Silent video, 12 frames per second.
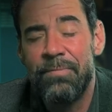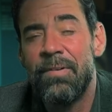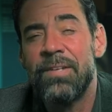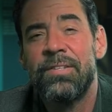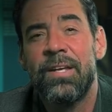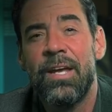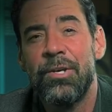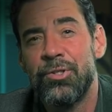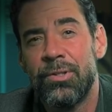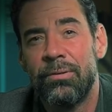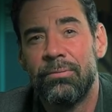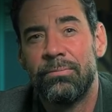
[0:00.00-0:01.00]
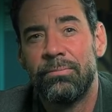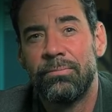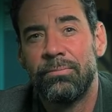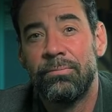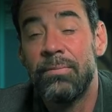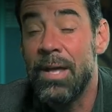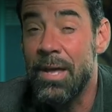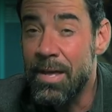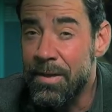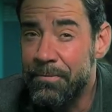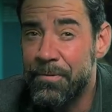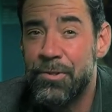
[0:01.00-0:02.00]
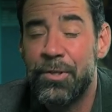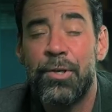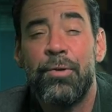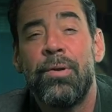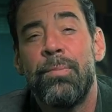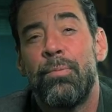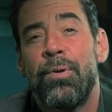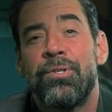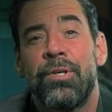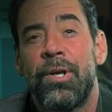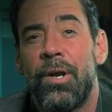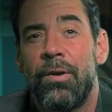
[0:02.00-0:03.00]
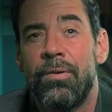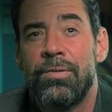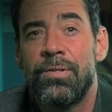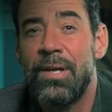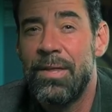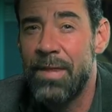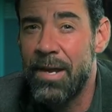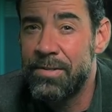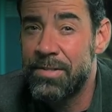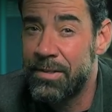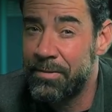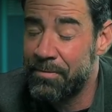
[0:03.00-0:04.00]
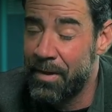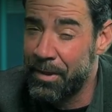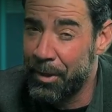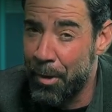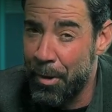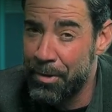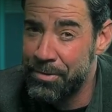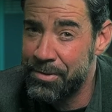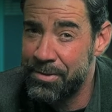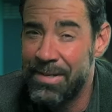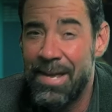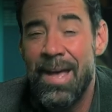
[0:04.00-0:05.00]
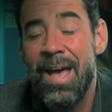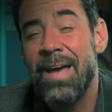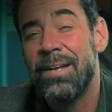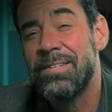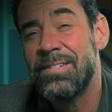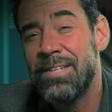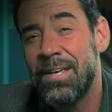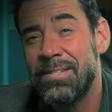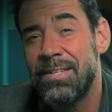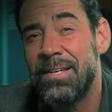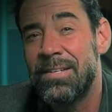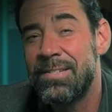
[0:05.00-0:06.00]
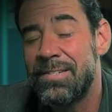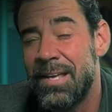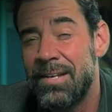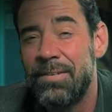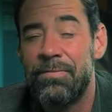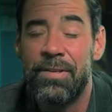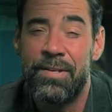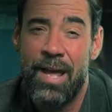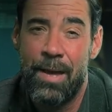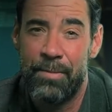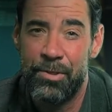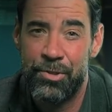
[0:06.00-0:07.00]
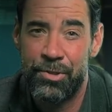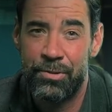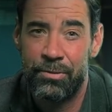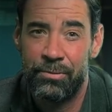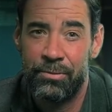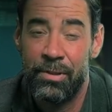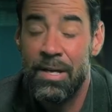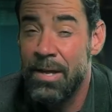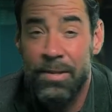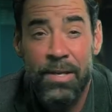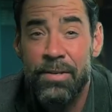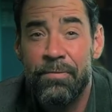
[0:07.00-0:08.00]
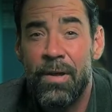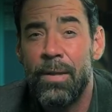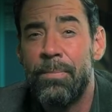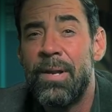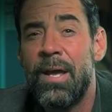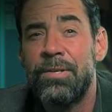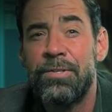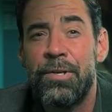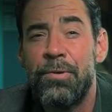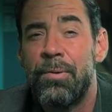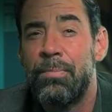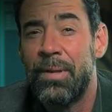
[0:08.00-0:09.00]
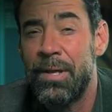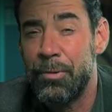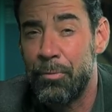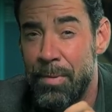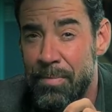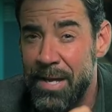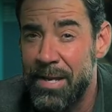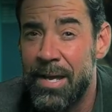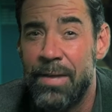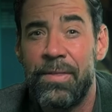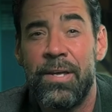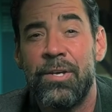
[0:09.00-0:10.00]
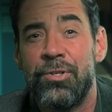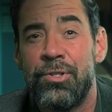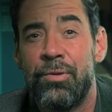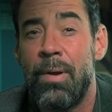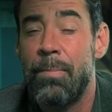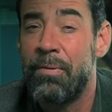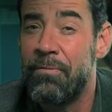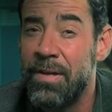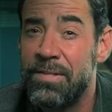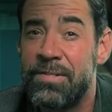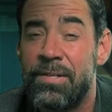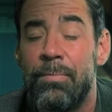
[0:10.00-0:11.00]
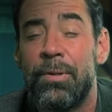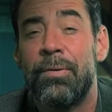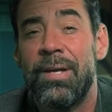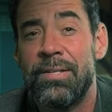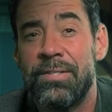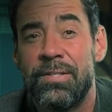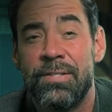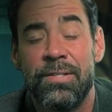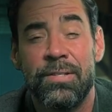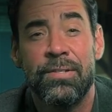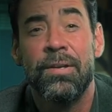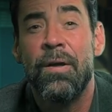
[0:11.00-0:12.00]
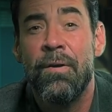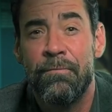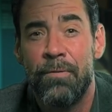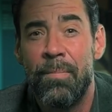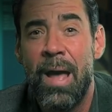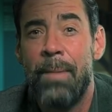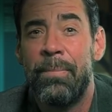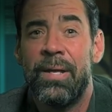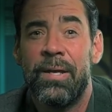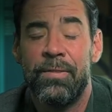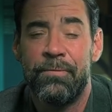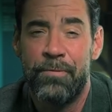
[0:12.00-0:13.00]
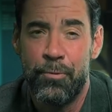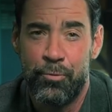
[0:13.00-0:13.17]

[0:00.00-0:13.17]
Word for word: and investigation. If a security breach occurs, they identify the cause and assess the extent of the damage. They develop and execute a plan to remediate the issue and prevent similar instances from happening in the